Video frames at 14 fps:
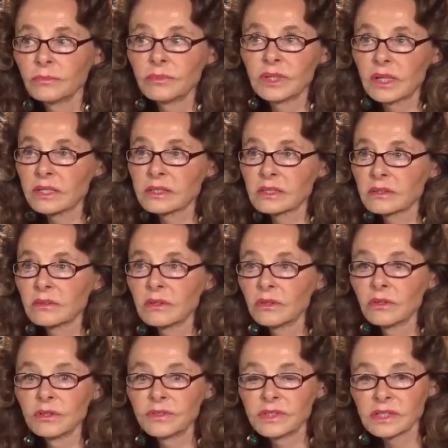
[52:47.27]
because
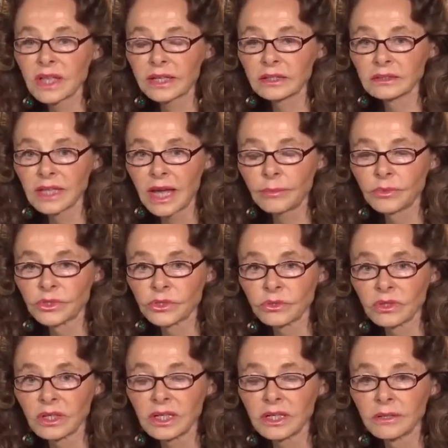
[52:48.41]
Earth is like a
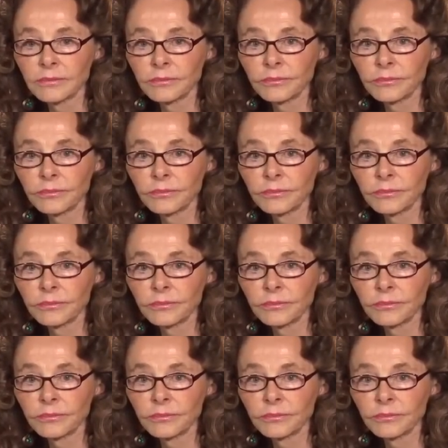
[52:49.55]
laboratory.